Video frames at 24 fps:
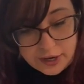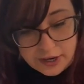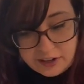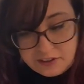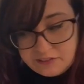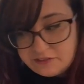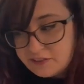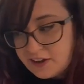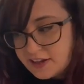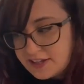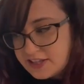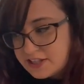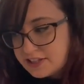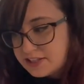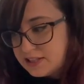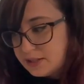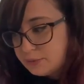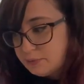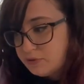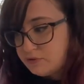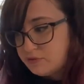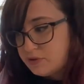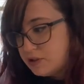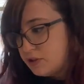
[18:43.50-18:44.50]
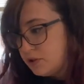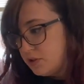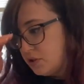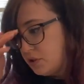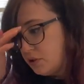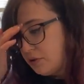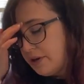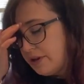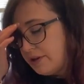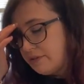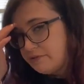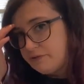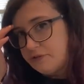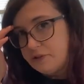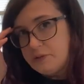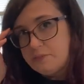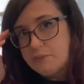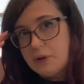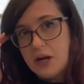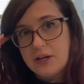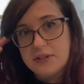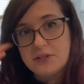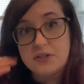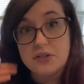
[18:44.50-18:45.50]
and I find that some of these
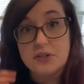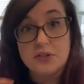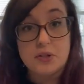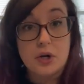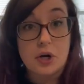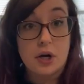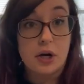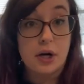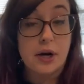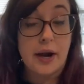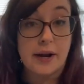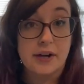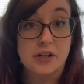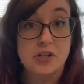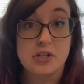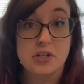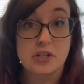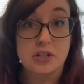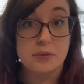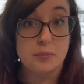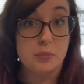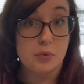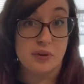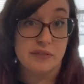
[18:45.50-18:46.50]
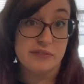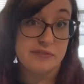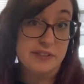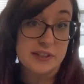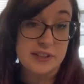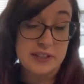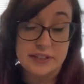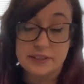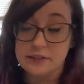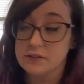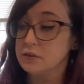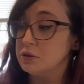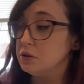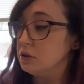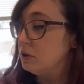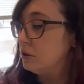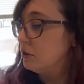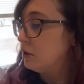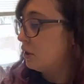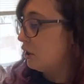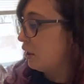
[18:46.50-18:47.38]
grain-free pastas are actually more filling.